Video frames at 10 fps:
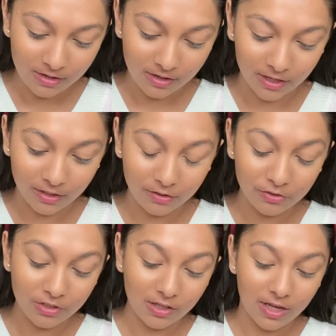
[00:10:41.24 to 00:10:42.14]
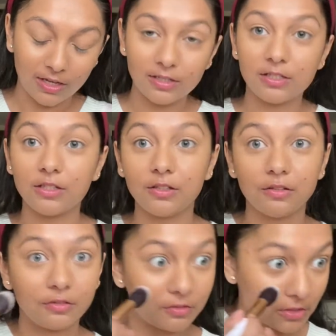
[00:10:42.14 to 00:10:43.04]
I usually like to
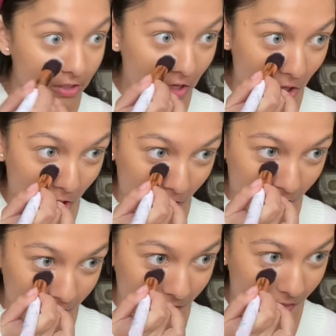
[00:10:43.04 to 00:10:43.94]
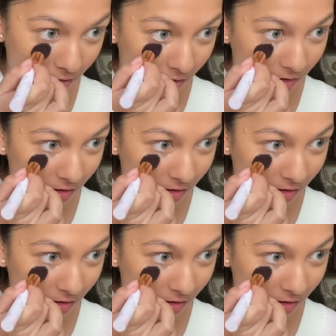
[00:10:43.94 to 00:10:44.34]
use the,